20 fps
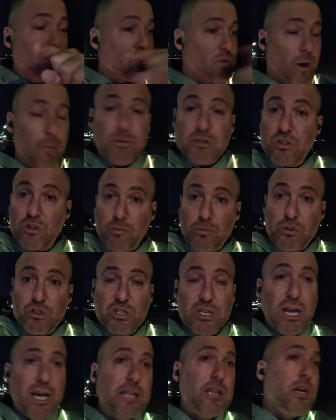Drop a super
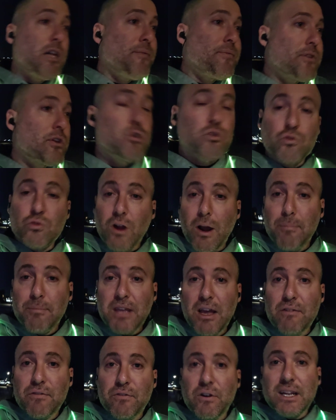chat.
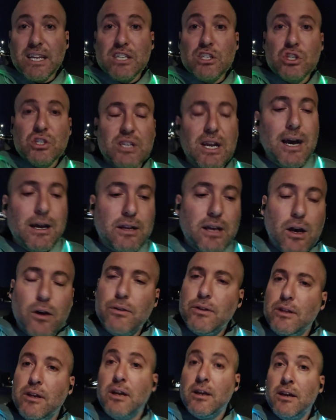Drop that freaking shout
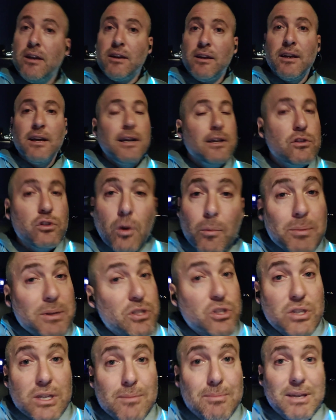out. Don't
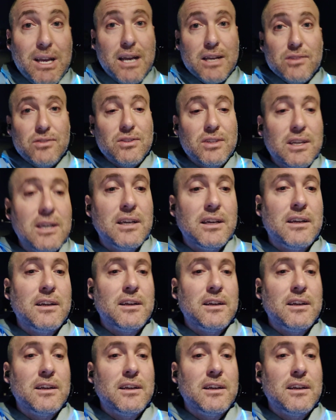be cheap, guys.